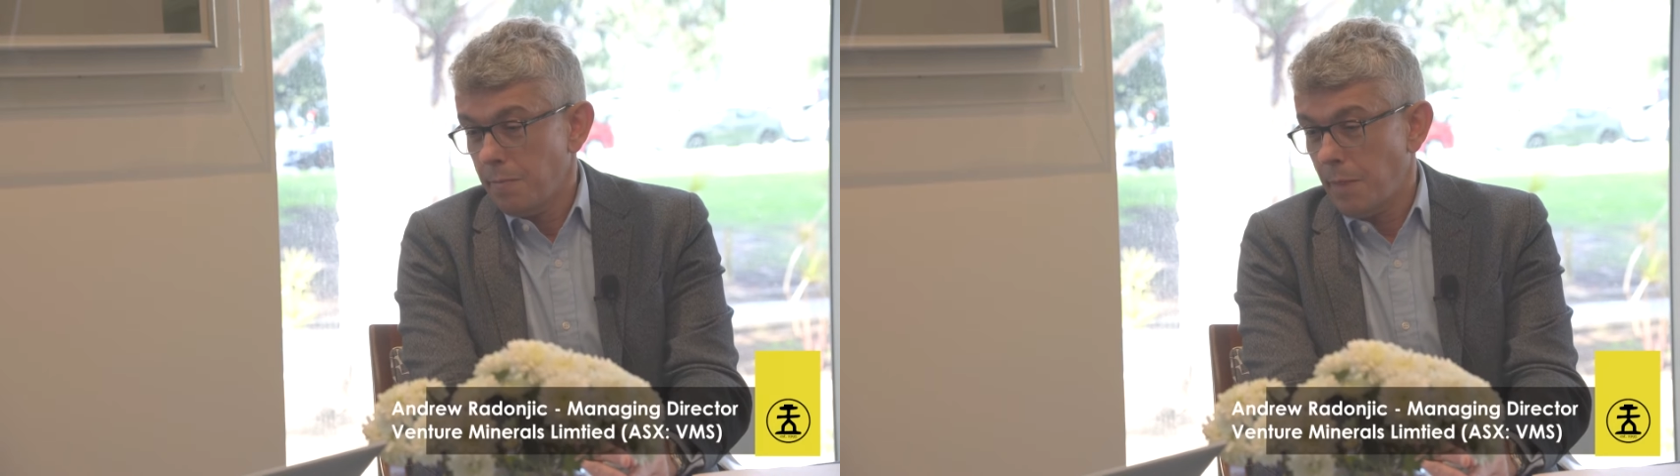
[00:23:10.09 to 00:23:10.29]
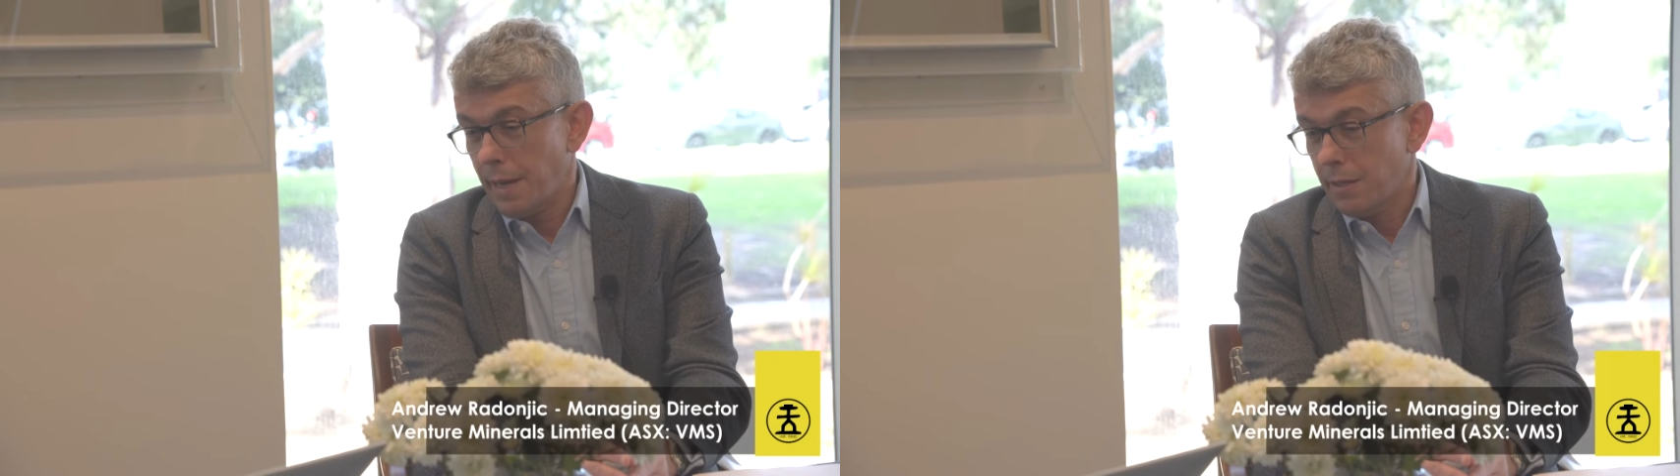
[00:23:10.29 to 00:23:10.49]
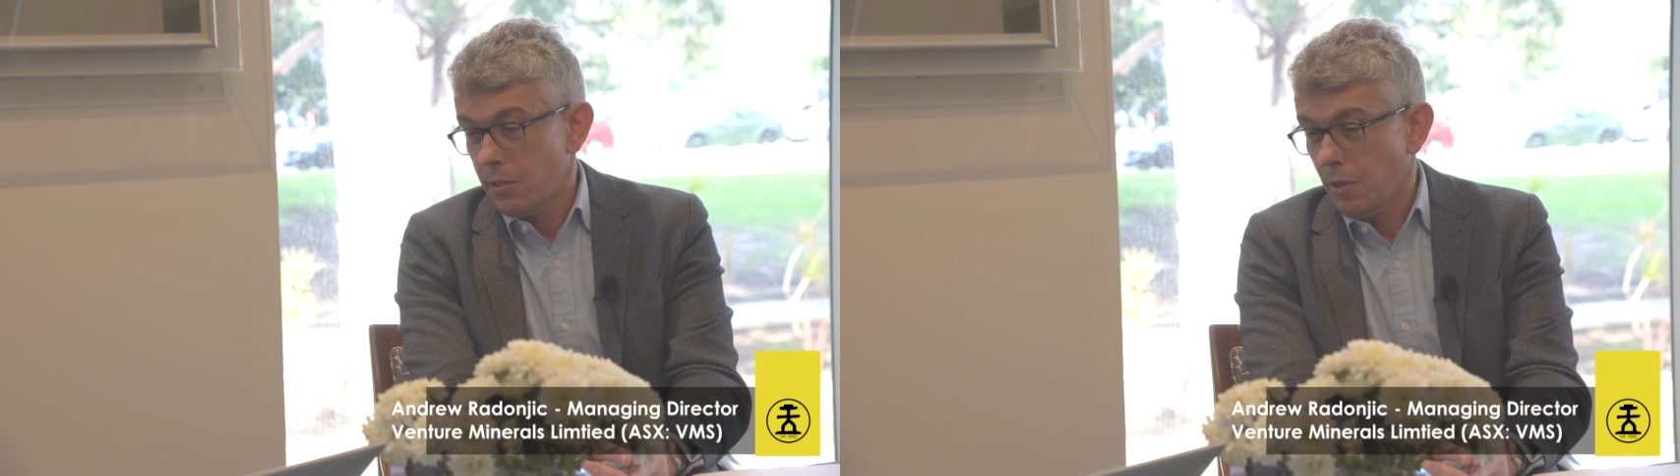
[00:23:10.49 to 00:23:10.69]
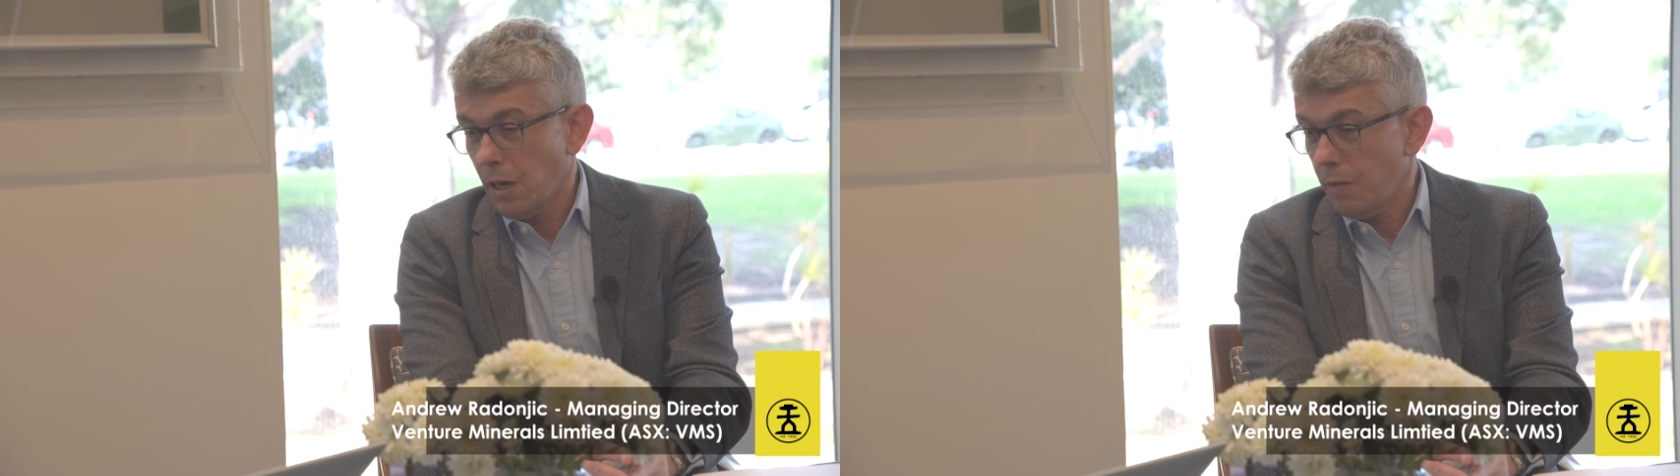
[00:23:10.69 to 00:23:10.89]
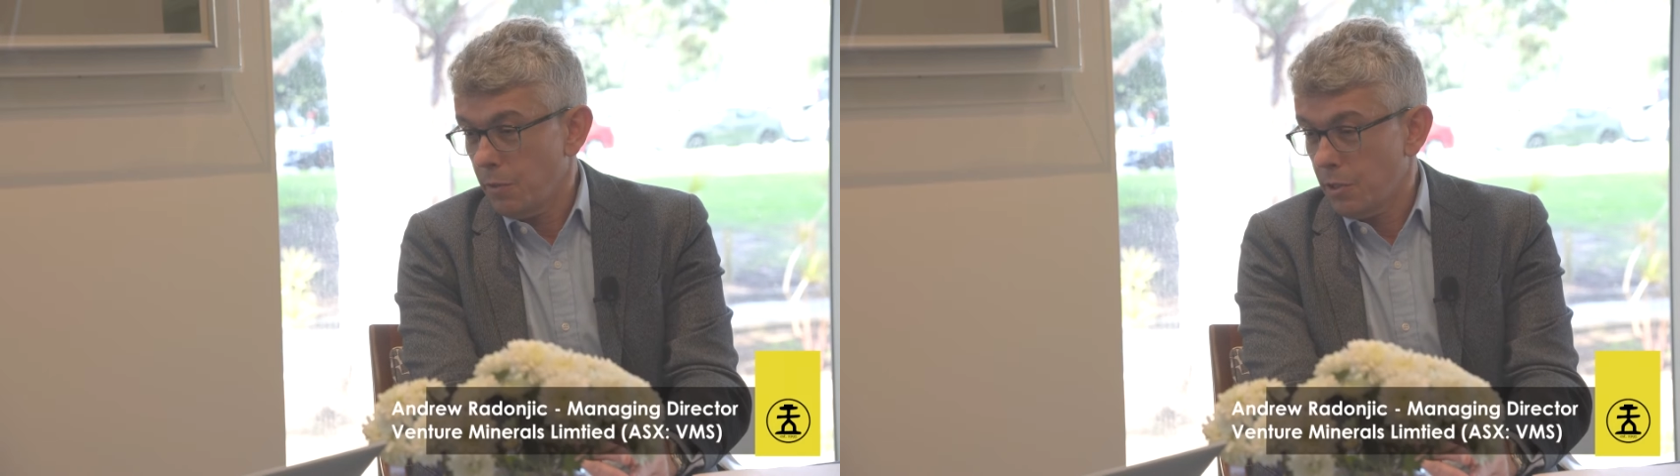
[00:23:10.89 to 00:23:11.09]

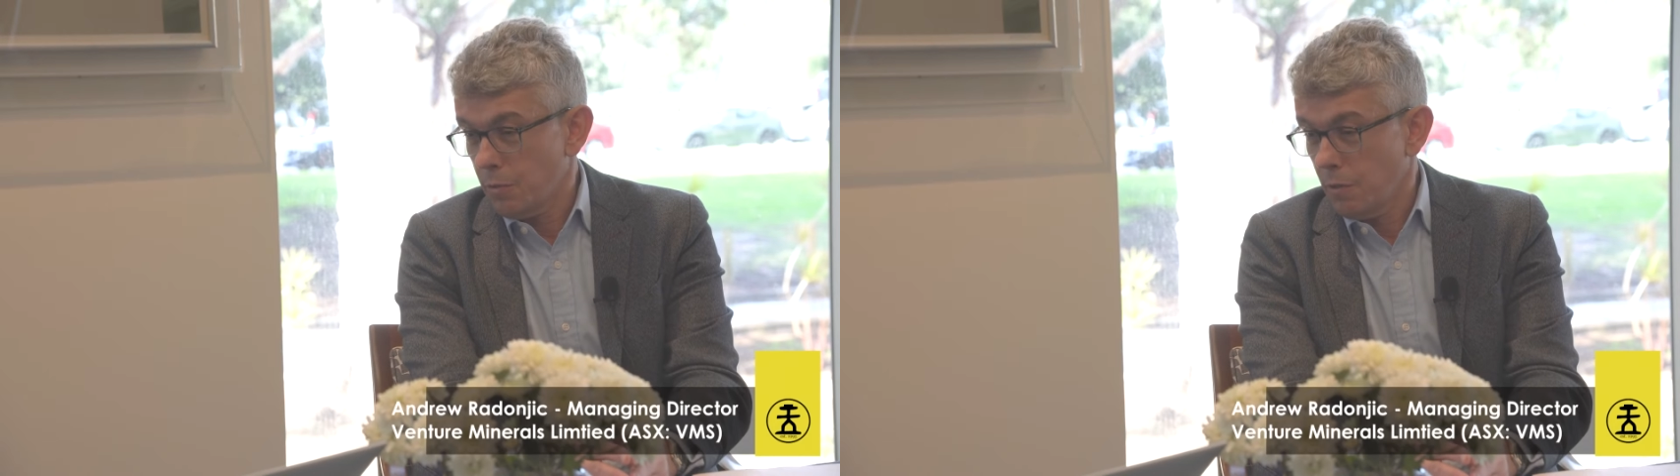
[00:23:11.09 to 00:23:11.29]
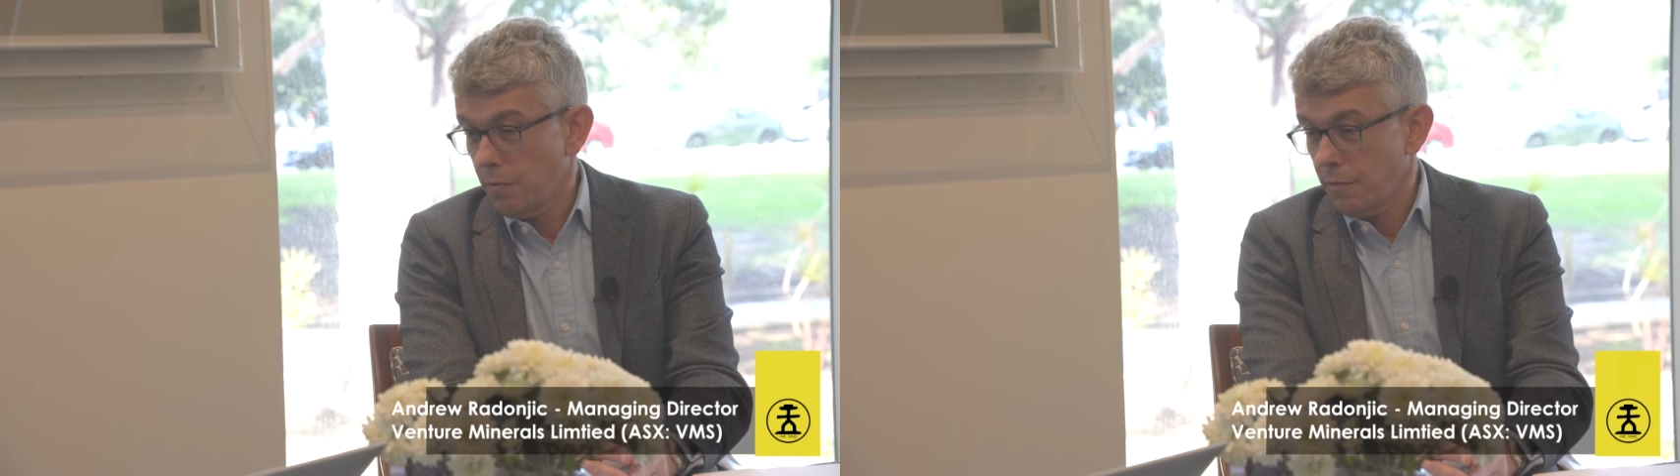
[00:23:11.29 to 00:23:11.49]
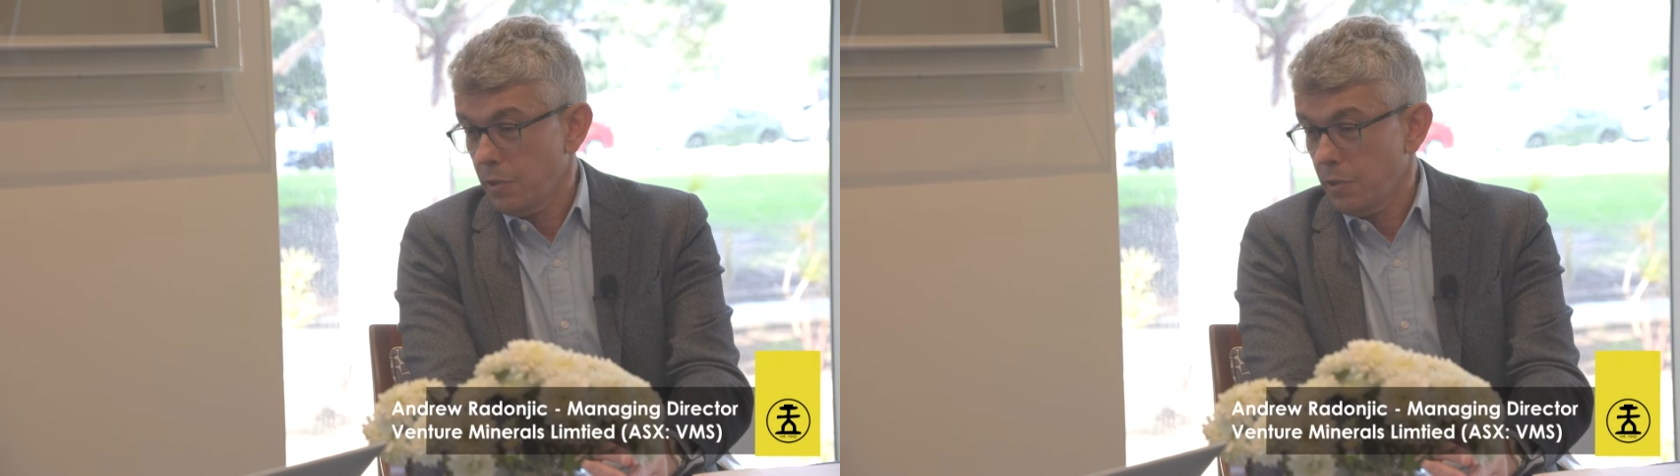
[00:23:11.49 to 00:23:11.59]
magnetite, which is worth